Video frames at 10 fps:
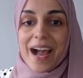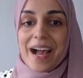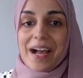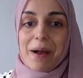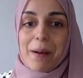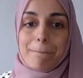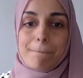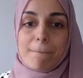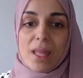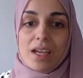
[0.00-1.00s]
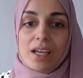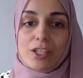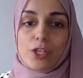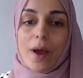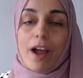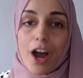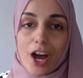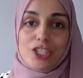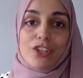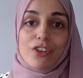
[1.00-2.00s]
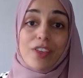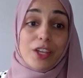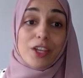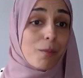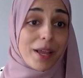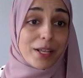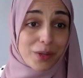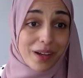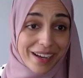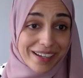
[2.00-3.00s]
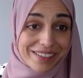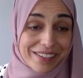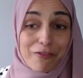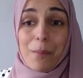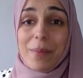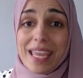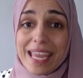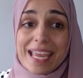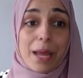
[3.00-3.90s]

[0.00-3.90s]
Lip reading: So I ask that you all make dua for me,